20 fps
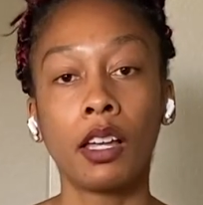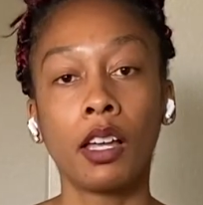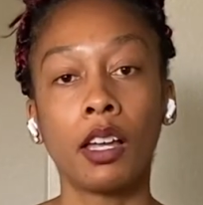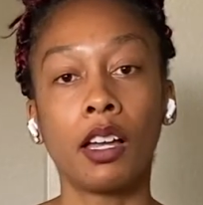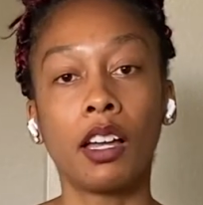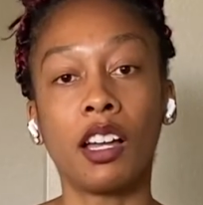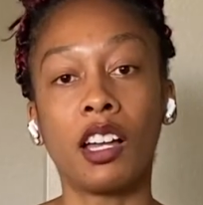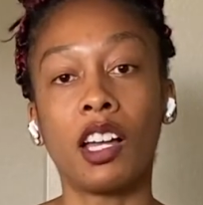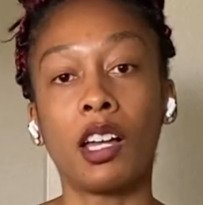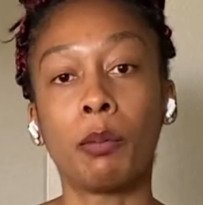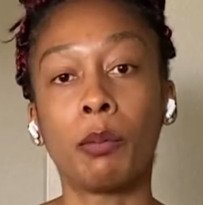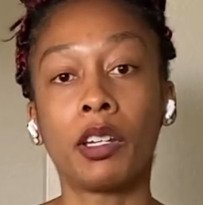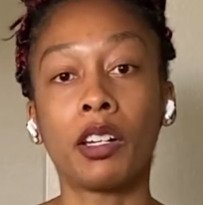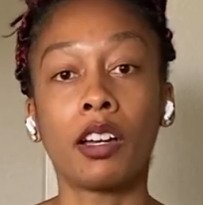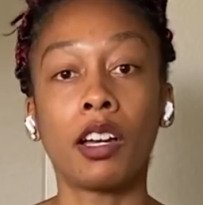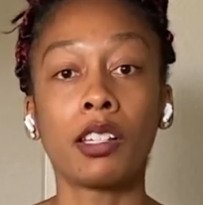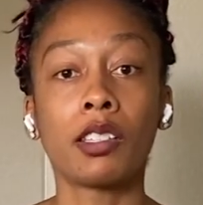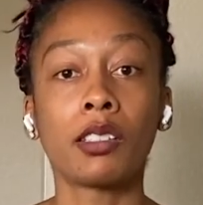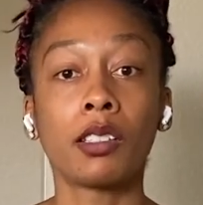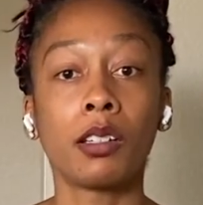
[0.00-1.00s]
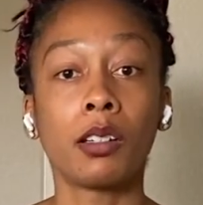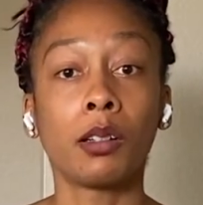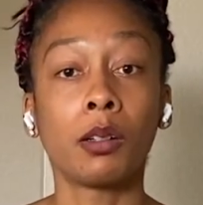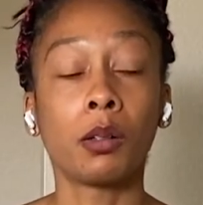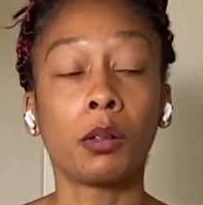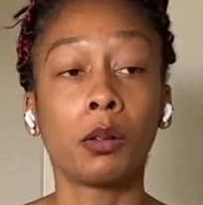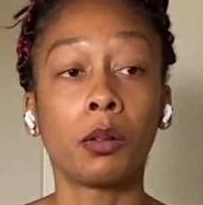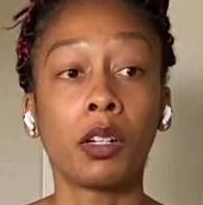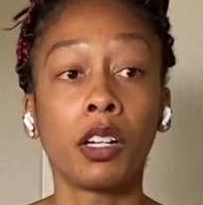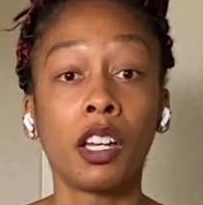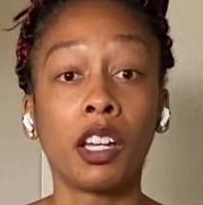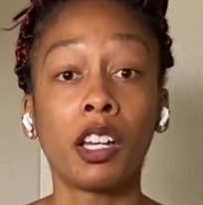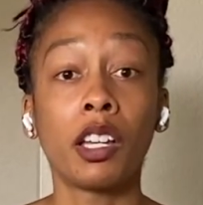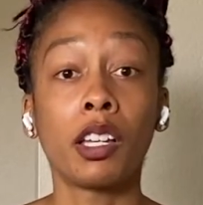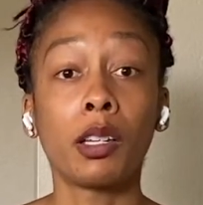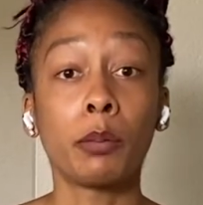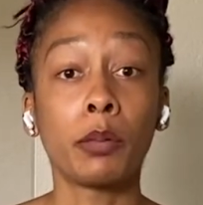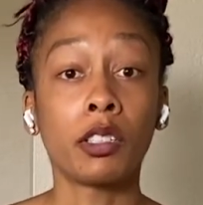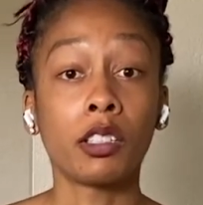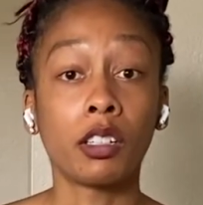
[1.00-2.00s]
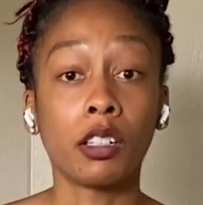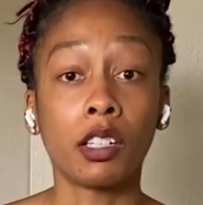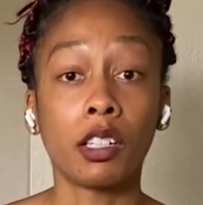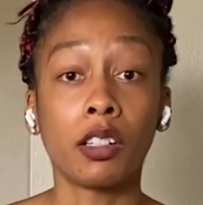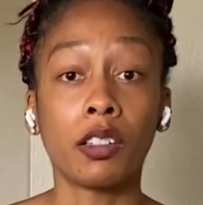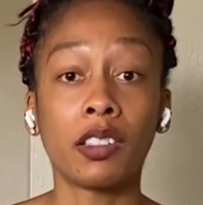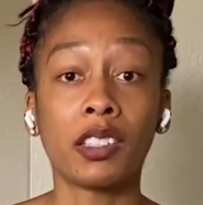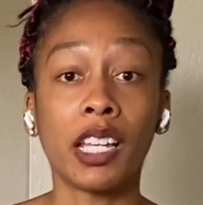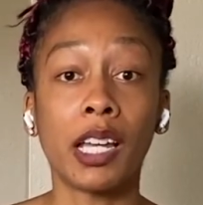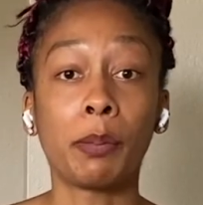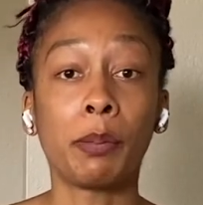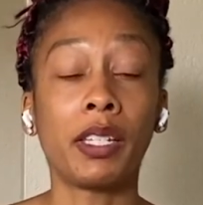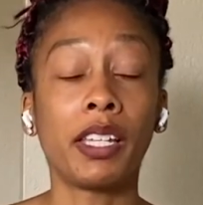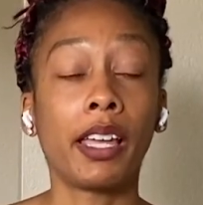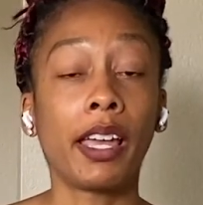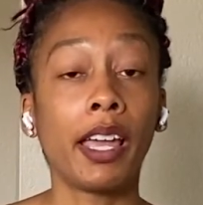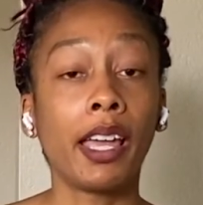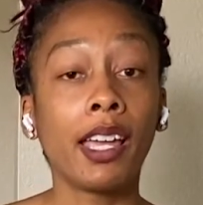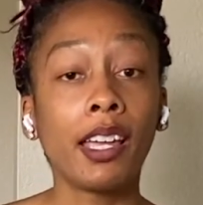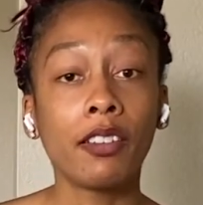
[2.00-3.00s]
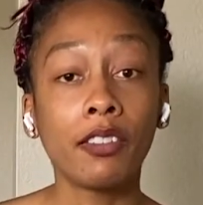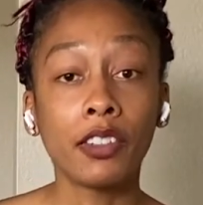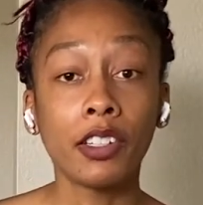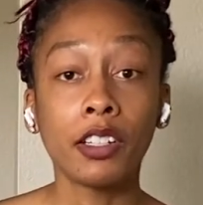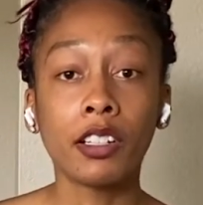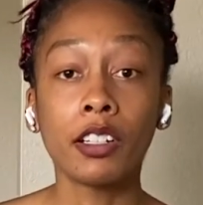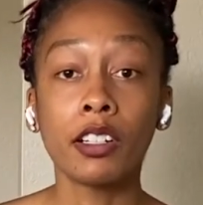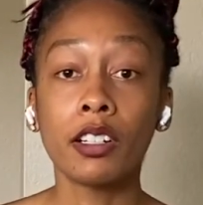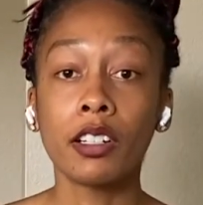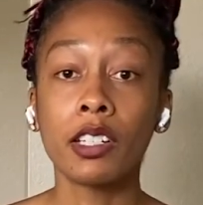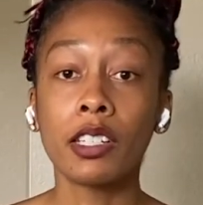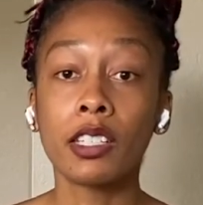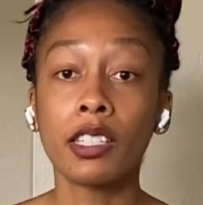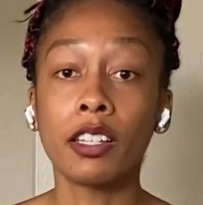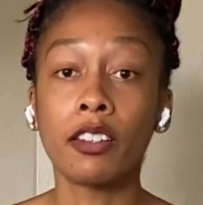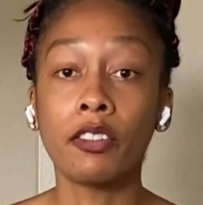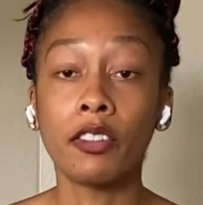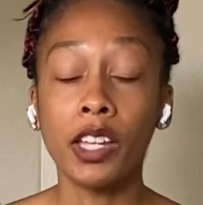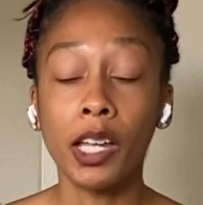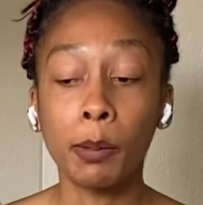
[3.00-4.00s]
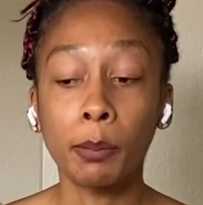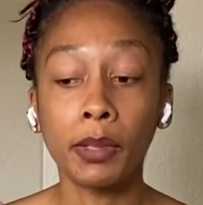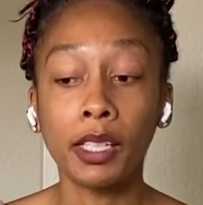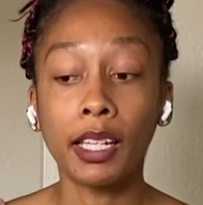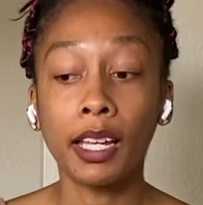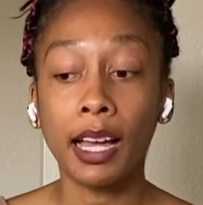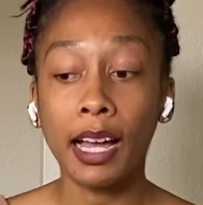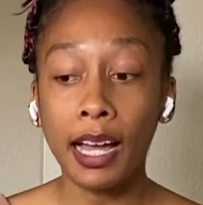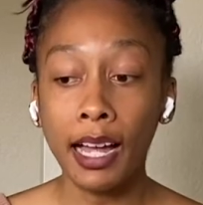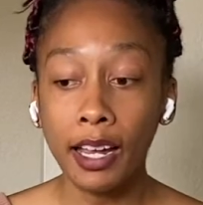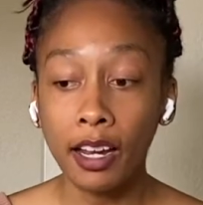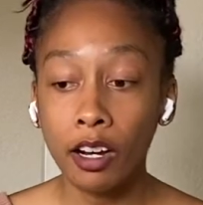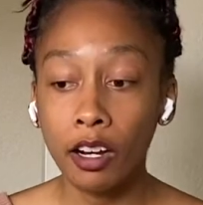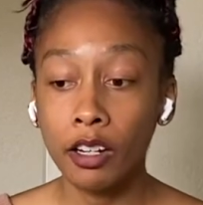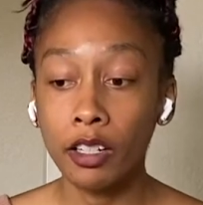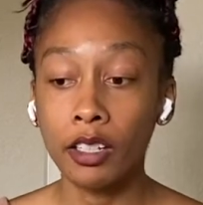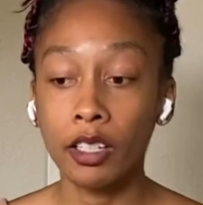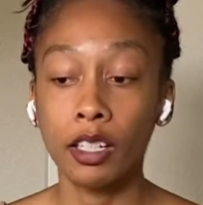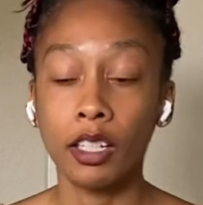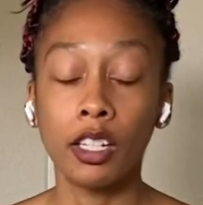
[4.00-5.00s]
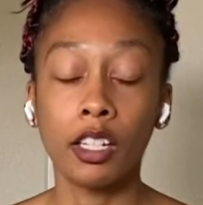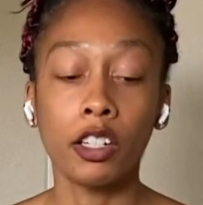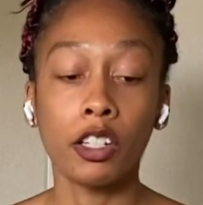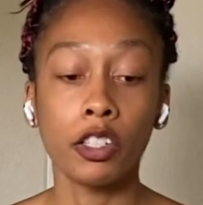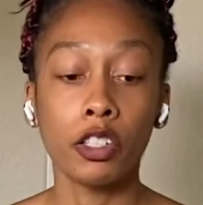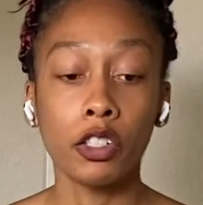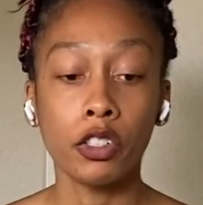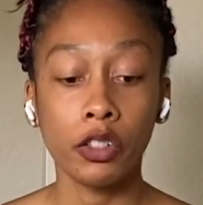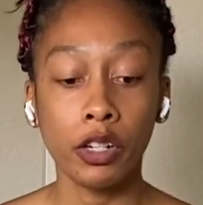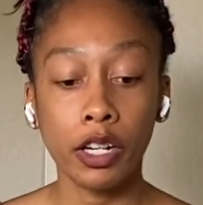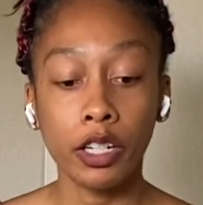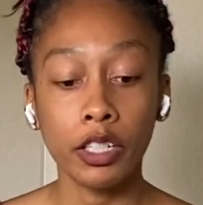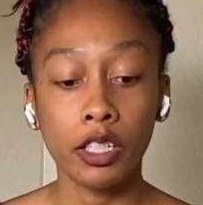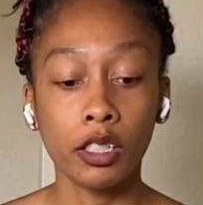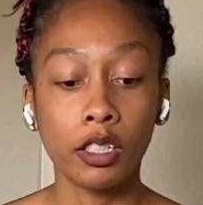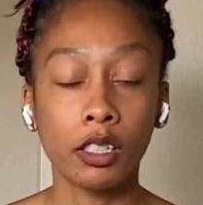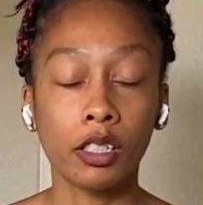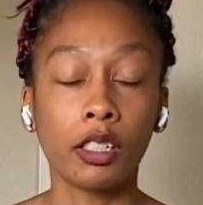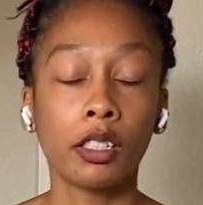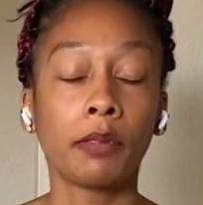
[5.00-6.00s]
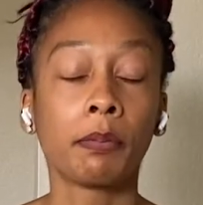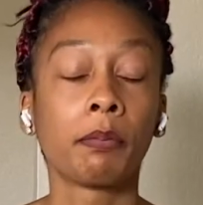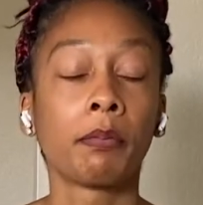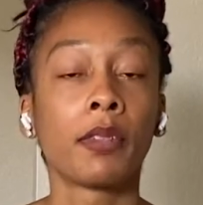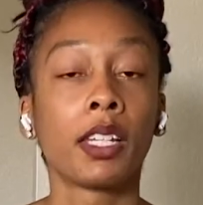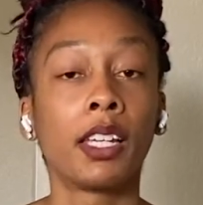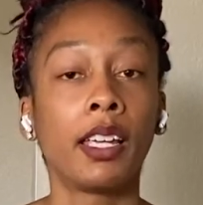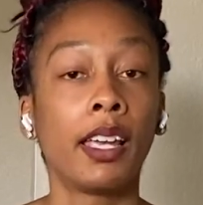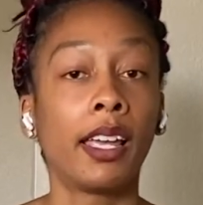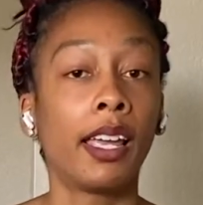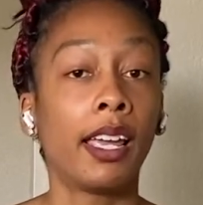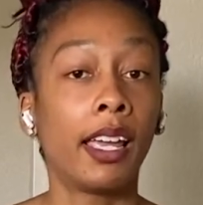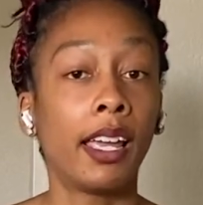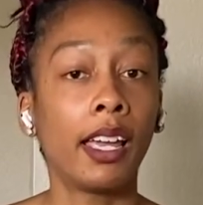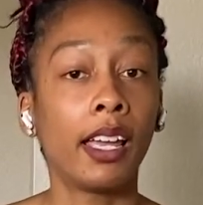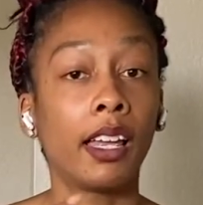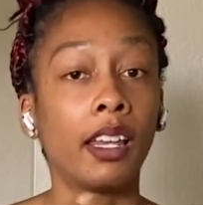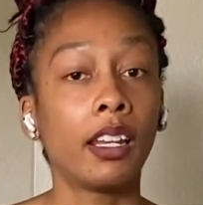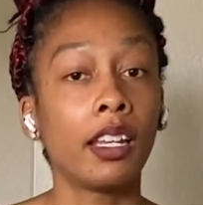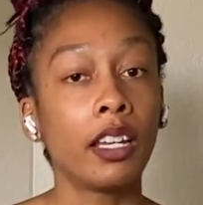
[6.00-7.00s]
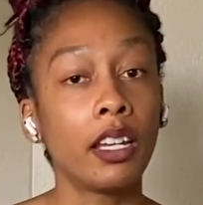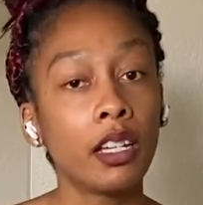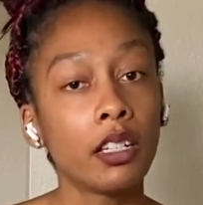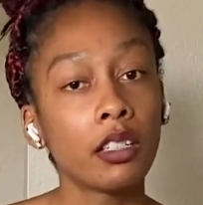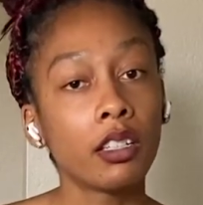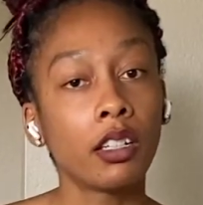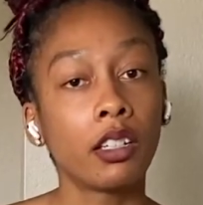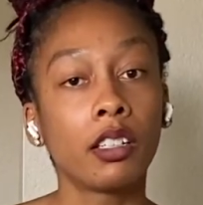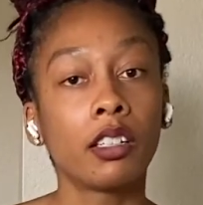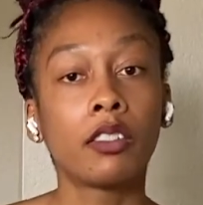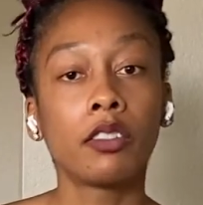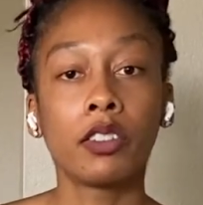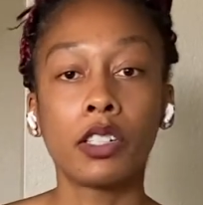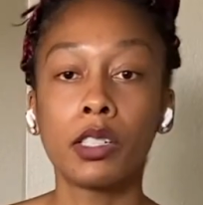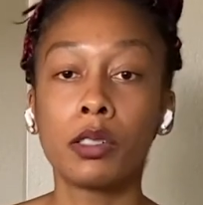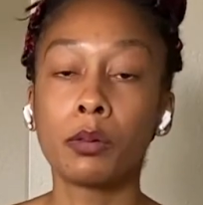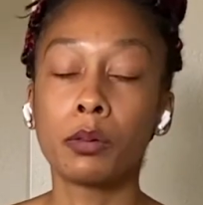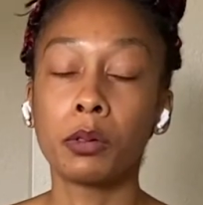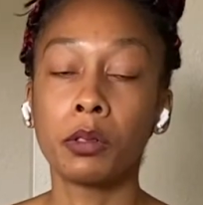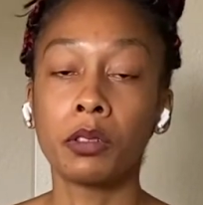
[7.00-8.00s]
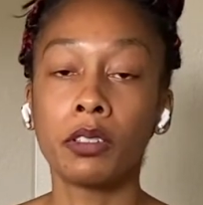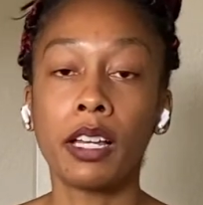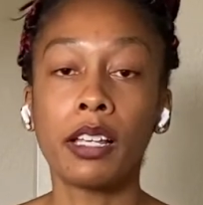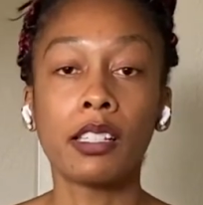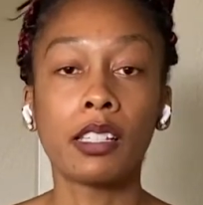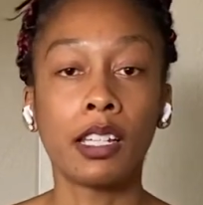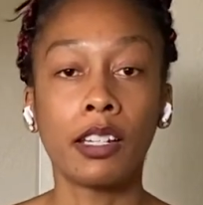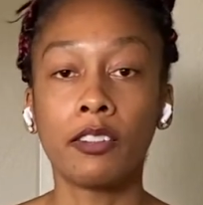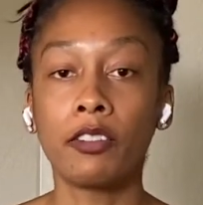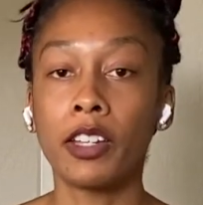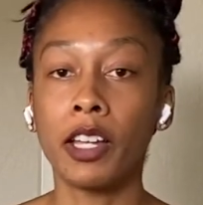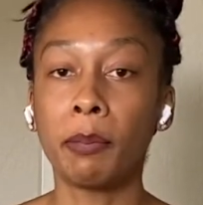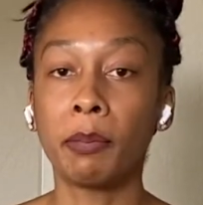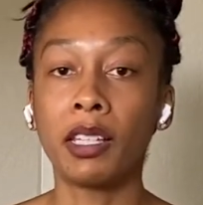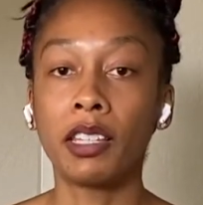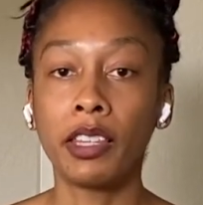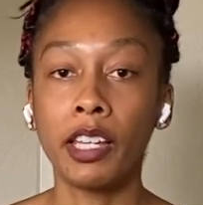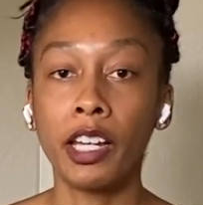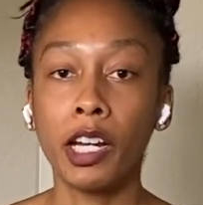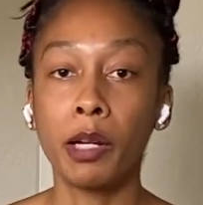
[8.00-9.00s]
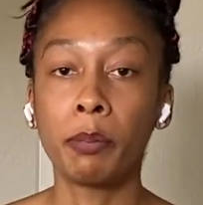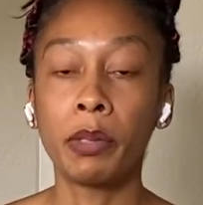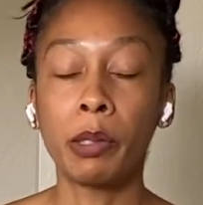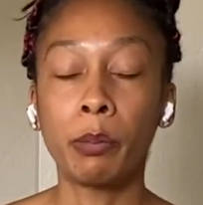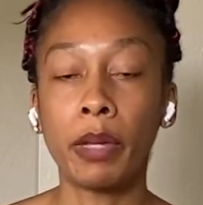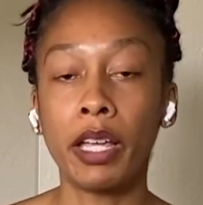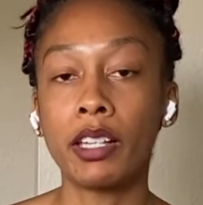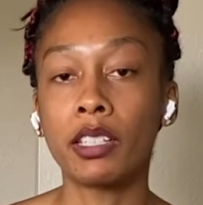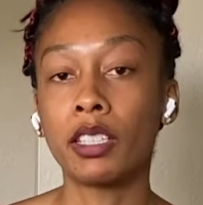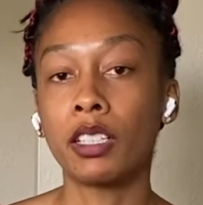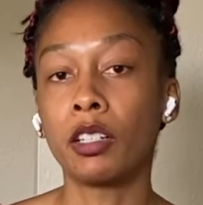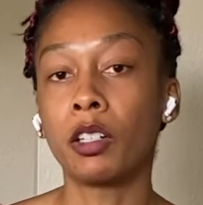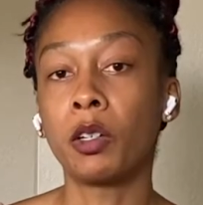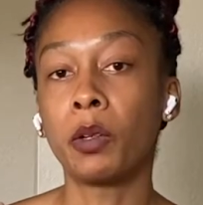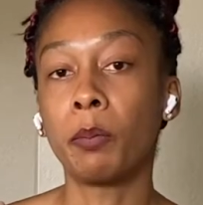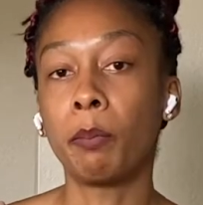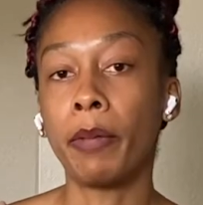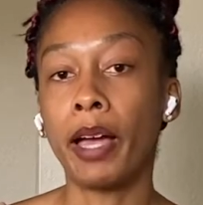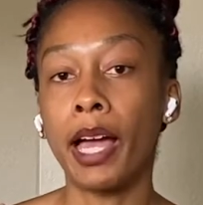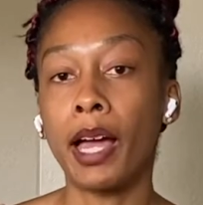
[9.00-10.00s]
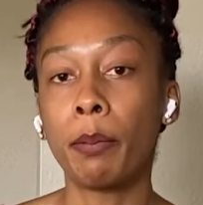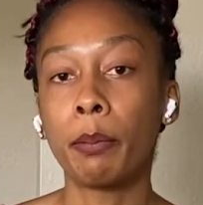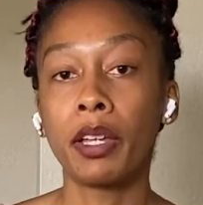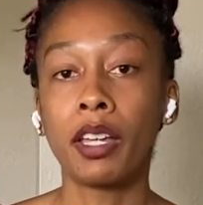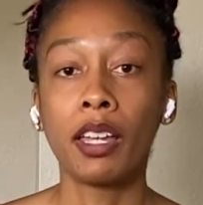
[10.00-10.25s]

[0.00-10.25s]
It also observes like behaviors, the family hierarchy or structure, and each individual that's in family therapy makes their own map.